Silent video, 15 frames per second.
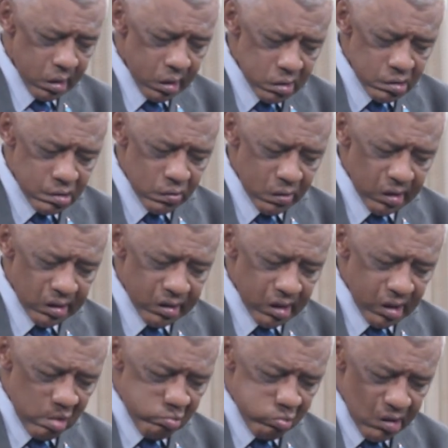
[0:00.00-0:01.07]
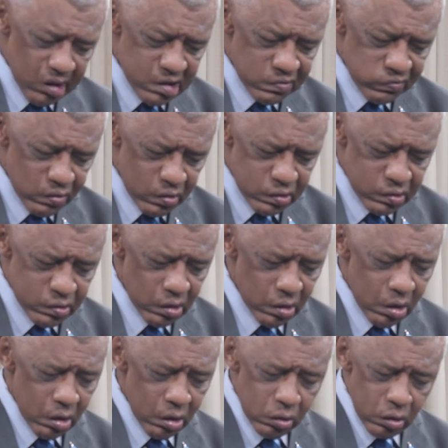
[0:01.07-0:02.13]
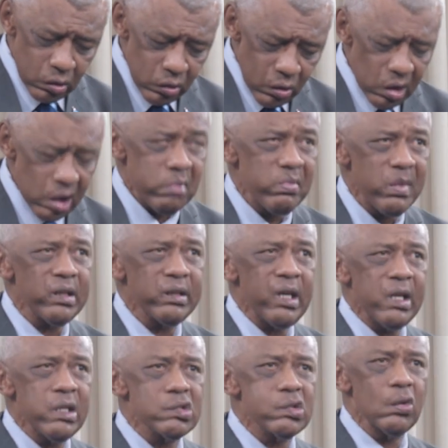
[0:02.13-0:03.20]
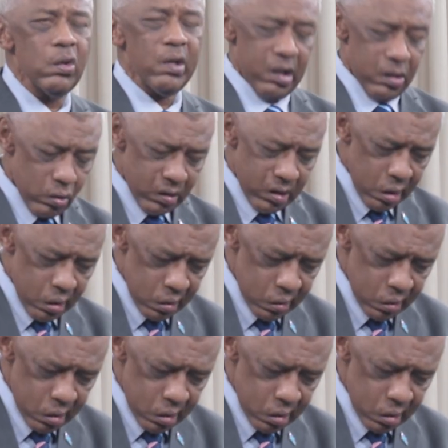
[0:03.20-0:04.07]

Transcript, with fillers: ensuring that our police force not only maintains law and order,